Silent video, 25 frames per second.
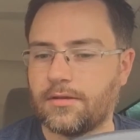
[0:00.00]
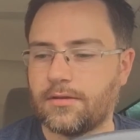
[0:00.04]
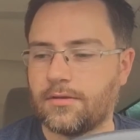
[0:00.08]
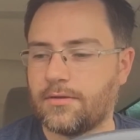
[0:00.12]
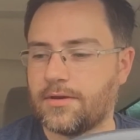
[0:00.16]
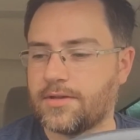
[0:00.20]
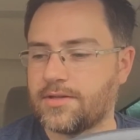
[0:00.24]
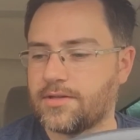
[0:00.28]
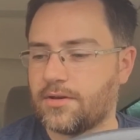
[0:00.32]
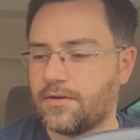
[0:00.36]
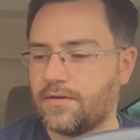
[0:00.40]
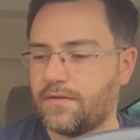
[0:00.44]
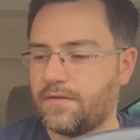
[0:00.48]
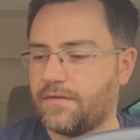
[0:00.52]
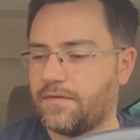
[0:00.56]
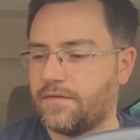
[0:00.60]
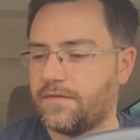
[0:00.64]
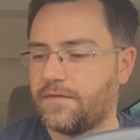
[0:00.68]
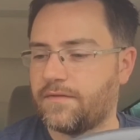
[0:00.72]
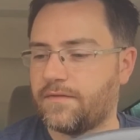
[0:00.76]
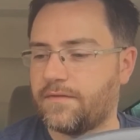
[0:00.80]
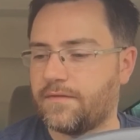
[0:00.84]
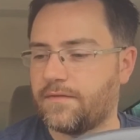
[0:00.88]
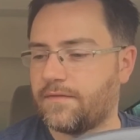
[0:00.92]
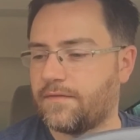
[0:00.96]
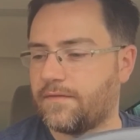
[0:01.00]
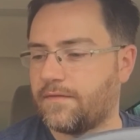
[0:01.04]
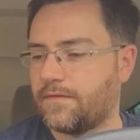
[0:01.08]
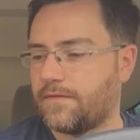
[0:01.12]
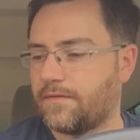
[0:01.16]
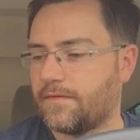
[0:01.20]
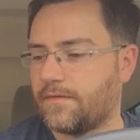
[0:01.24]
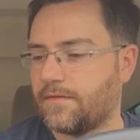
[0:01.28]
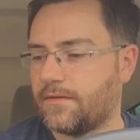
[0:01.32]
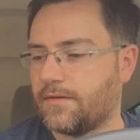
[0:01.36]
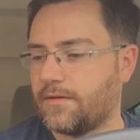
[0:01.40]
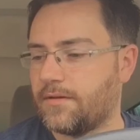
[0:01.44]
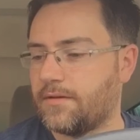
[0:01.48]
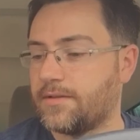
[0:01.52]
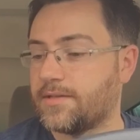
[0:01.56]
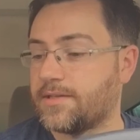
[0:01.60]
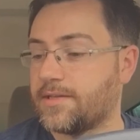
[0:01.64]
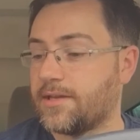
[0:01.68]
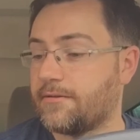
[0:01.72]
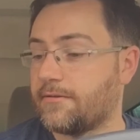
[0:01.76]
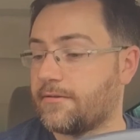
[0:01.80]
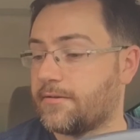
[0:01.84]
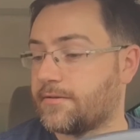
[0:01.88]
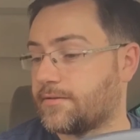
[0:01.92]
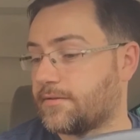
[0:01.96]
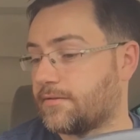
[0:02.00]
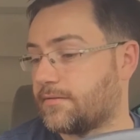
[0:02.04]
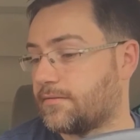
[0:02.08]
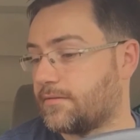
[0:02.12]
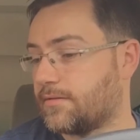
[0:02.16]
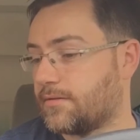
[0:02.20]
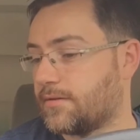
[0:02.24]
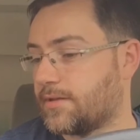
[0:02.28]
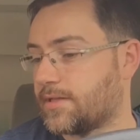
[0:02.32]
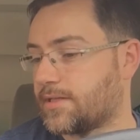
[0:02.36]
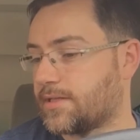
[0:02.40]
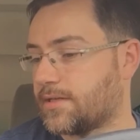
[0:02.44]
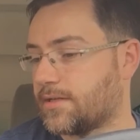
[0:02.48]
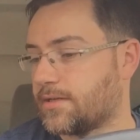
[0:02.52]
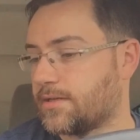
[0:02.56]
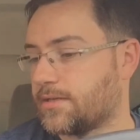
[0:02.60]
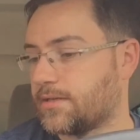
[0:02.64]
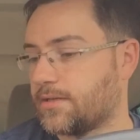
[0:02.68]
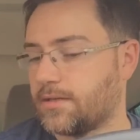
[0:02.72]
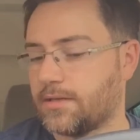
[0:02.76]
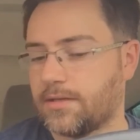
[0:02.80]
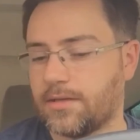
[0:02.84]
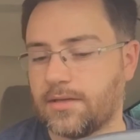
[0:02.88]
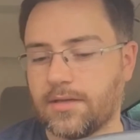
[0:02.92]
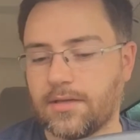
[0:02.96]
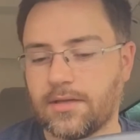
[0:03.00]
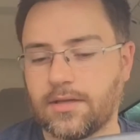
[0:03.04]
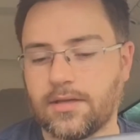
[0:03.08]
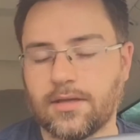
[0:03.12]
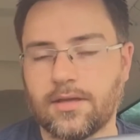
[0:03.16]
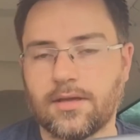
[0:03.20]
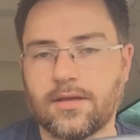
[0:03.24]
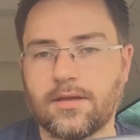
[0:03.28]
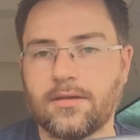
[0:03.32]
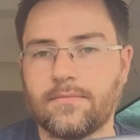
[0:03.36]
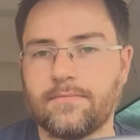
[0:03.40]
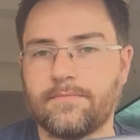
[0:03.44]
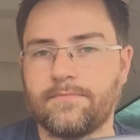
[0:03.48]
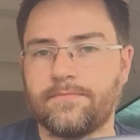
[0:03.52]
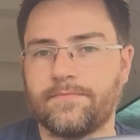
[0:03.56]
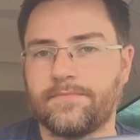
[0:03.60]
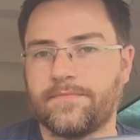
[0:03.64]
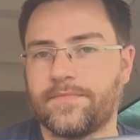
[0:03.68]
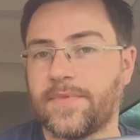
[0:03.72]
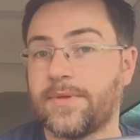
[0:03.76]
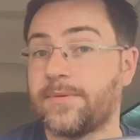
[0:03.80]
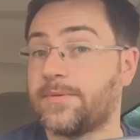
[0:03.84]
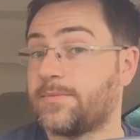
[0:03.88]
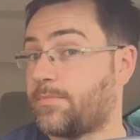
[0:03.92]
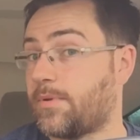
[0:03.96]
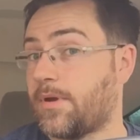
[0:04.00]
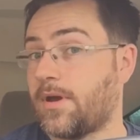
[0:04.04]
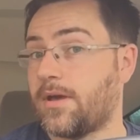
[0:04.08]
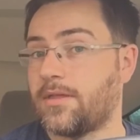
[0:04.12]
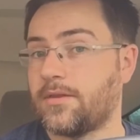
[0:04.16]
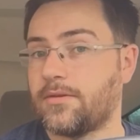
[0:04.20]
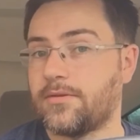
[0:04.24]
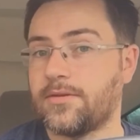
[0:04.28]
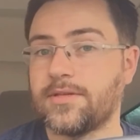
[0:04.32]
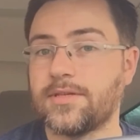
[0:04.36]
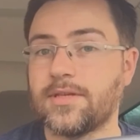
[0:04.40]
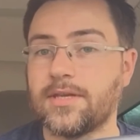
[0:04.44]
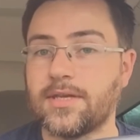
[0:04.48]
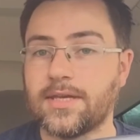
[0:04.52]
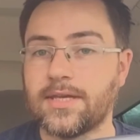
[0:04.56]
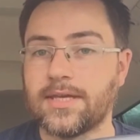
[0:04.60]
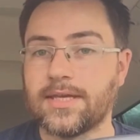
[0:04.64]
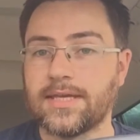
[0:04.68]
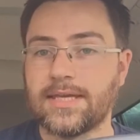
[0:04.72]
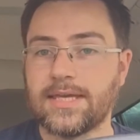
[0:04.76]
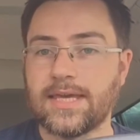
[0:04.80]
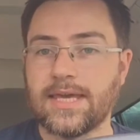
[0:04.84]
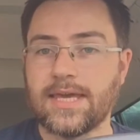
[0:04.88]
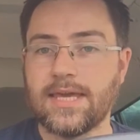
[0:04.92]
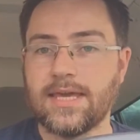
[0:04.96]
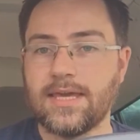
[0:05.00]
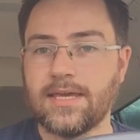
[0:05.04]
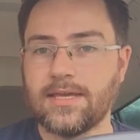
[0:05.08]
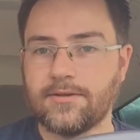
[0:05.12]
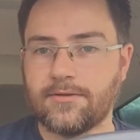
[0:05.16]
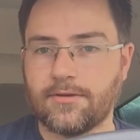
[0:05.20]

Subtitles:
Right, it's off. Oh, the stereo's on. Oh, that's nice. That was part of the noise. Key.